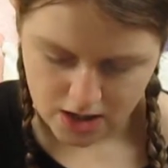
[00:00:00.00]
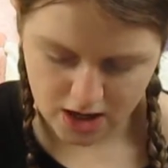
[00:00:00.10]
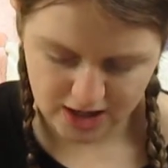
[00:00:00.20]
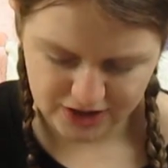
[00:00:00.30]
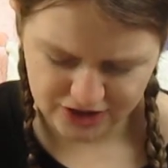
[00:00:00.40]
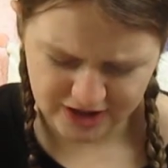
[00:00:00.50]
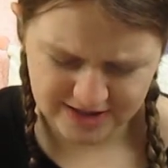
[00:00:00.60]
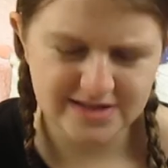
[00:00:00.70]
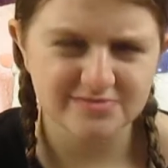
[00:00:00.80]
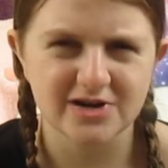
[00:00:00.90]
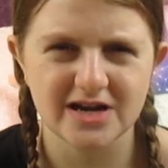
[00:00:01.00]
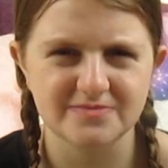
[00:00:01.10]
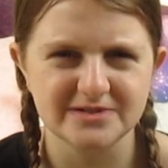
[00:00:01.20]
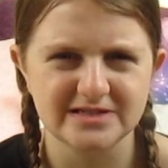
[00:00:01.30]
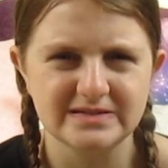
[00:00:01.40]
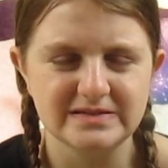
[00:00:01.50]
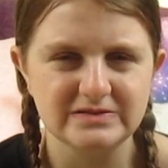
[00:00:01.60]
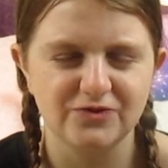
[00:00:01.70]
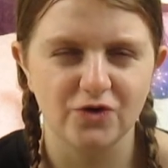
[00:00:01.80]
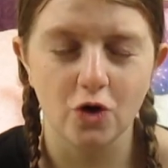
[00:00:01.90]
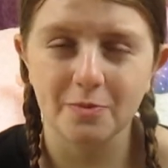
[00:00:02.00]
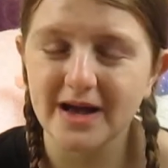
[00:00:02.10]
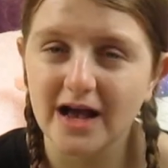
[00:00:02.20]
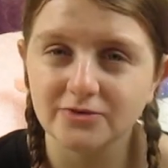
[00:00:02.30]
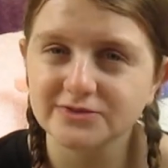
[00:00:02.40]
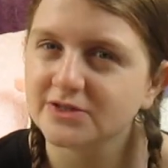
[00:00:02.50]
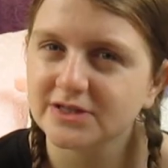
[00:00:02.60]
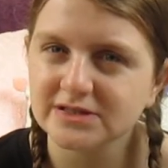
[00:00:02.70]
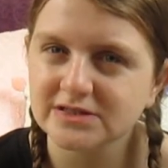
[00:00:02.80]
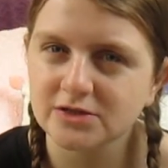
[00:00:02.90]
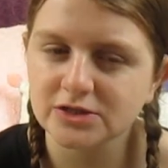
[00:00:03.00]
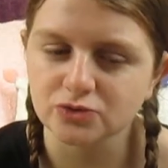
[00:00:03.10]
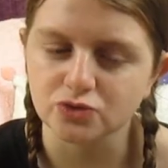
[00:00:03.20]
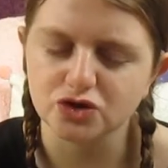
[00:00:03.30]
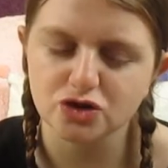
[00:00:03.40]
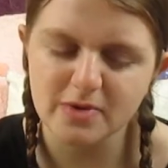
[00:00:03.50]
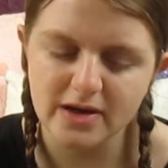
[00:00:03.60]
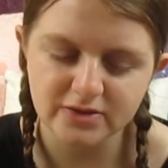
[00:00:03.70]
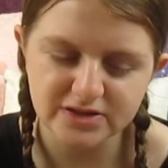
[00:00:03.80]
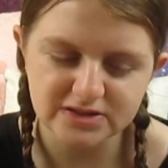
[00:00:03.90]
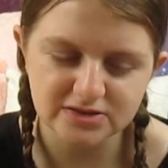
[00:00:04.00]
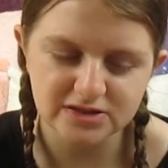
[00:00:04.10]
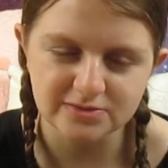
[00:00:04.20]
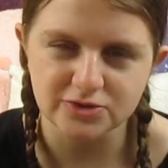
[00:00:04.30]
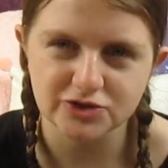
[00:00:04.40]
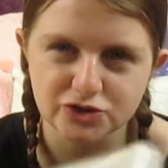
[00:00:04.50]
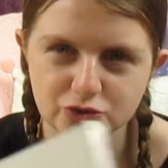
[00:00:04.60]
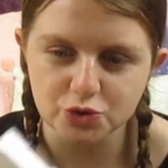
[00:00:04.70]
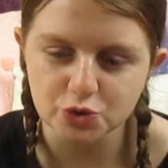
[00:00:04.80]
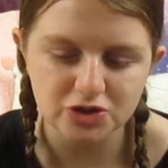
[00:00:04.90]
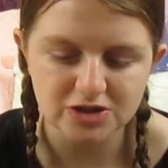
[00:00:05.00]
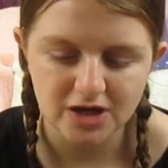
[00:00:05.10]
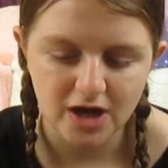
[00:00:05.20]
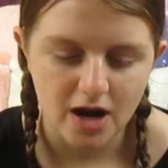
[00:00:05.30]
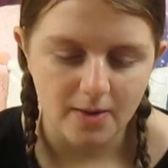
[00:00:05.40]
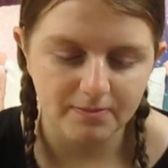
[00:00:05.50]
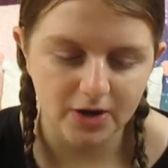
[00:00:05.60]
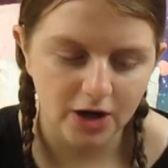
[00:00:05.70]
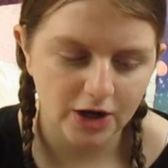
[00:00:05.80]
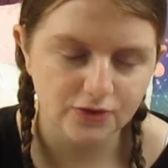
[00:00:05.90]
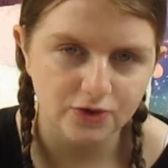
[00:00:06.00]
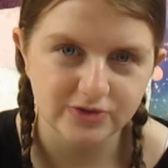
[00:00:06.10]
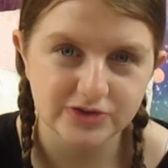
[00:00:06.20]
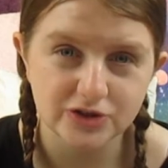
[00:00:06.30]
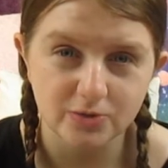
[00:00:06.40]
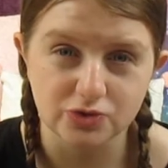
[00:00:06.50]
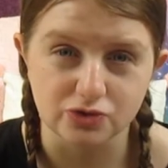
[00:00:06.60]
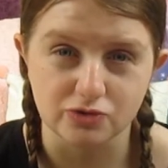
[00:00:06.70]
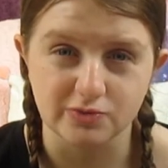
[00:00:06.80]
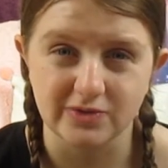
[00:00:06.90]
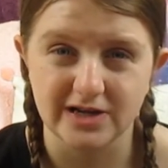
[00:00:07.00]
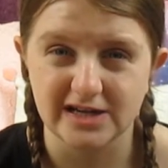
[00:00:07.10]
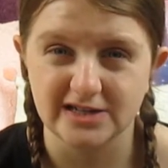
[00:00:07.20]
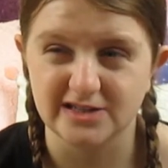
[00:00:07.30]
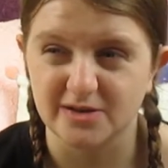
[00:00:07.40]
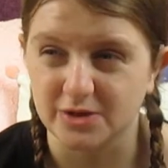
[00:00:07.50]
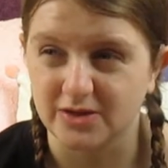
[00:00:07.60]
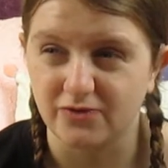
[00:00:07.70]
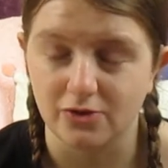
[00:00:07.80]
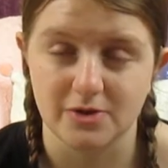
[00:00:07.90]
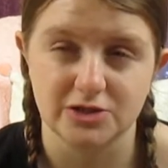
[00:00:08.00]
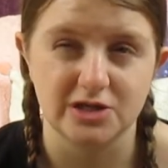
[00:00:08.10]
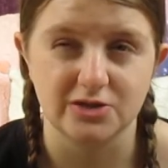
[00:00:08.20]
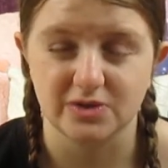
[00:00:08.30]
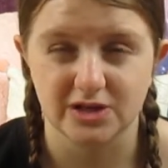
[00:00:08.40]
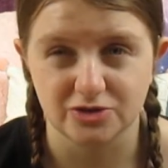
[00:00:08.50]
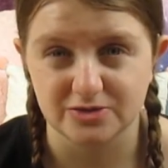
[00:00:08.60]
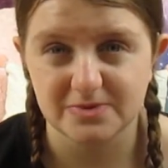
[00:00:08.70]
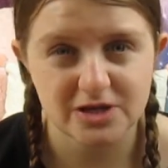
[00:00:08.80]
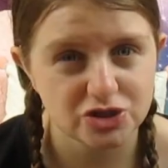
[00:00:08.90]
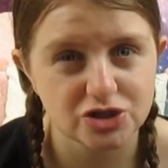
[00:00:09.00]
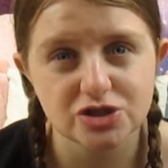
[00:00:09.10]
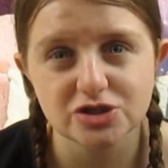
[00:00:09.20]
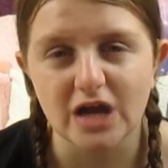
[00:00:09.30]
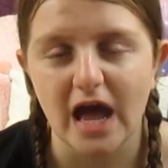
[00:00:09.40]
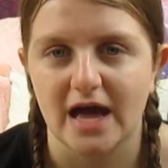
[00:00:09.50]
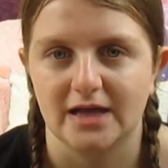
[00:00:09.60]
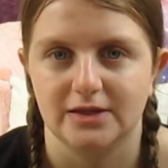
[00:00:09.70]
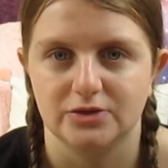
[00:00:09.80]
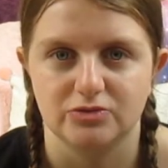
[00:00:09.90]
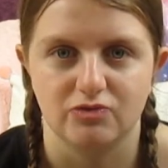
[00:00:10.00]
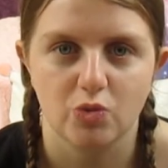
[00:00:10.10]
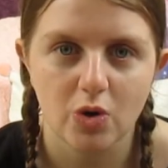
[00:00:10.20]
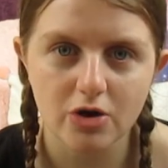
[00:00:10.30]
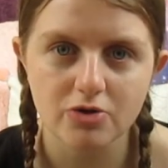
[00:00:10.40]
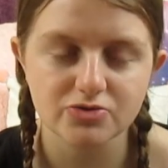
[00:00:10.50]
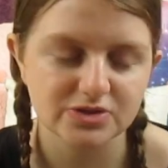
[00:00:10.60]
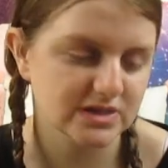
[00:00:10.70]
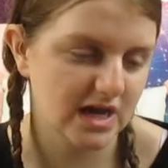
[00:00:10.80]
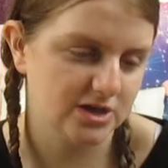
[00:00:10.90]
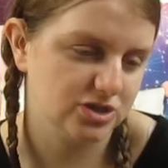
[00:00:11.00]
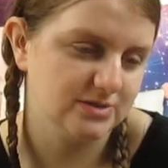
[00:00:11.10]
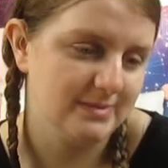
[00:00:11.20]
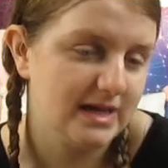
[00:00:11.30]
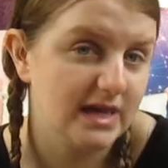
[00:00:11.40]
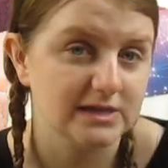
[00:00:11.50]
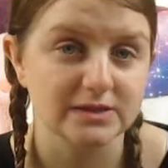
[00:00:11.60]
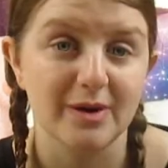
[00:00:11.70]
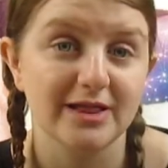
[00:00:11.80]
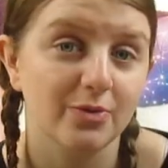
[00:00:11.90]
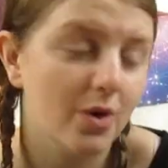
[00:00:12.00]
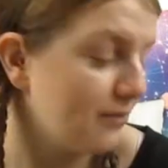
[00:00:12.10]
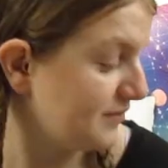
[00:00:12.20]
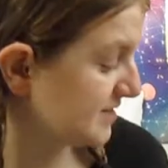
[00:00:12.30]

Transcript: I think it might have been four pounds ninety-nine or two pounds ninety-nine, I'm not too sure, but I thought it was so adorable, and I'm going to fill my shed with loads of pictures and loads of quotes and just make it into my little office